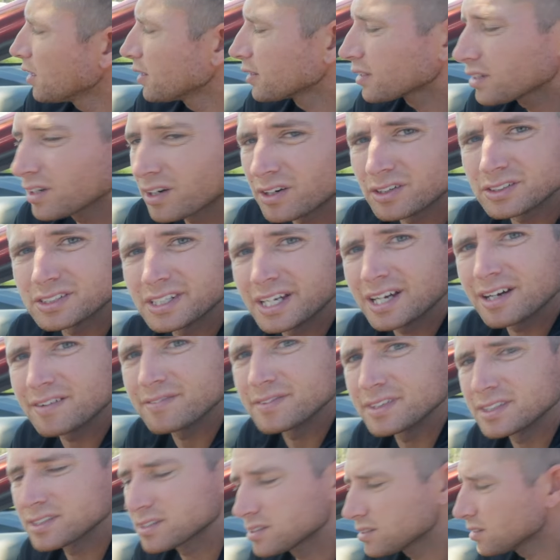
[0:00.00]
of cars have
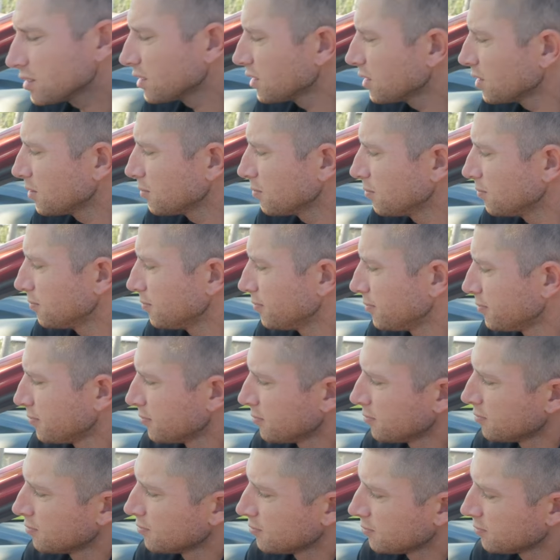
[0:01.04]
this,
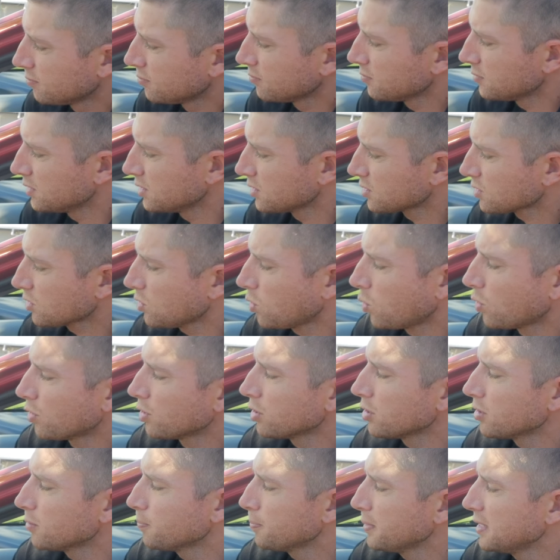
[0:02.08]
this
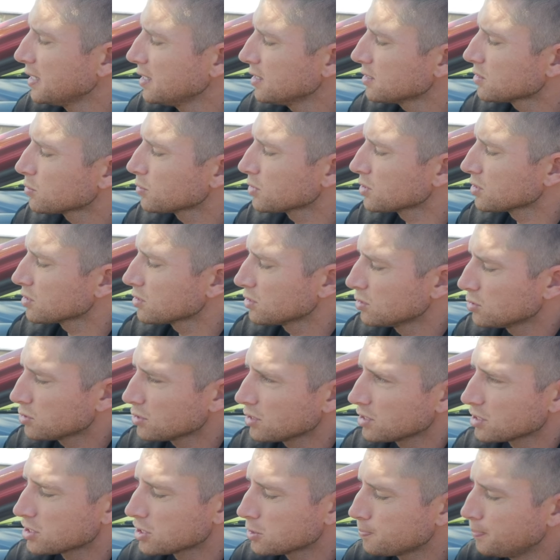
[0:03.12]
corner piece, which is usually
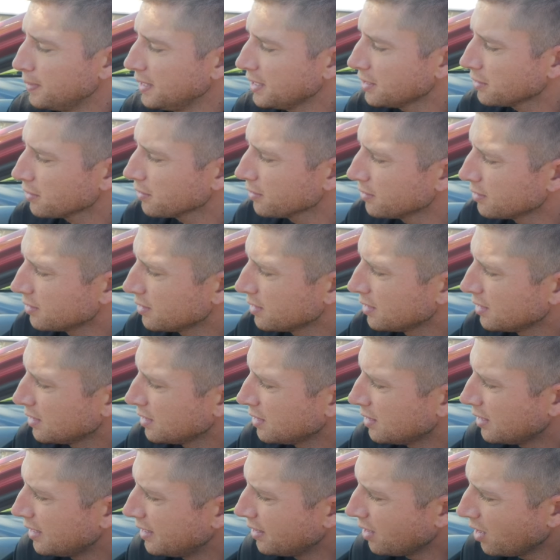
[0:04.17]
a speaker.
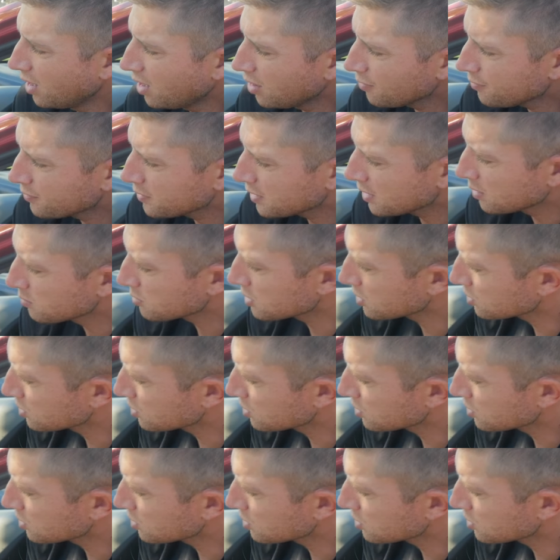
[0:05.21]
And oftentimes it's